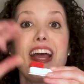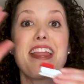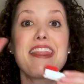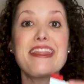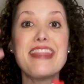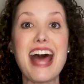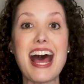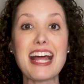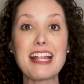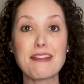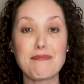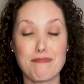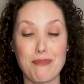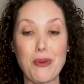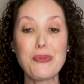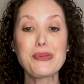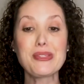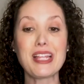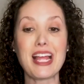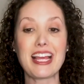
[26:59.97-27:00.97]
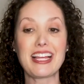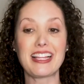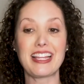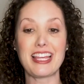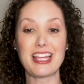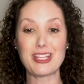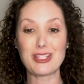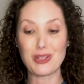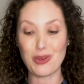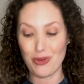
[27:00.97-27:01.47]
That most likely
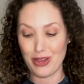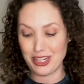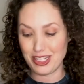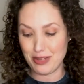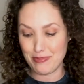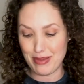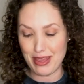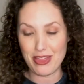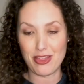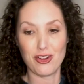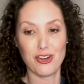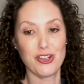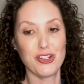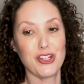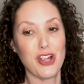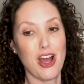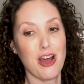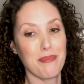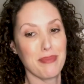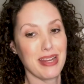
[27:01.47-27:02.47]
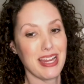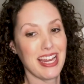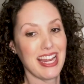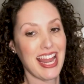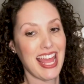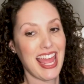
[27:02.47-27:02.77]
is going to be their dominant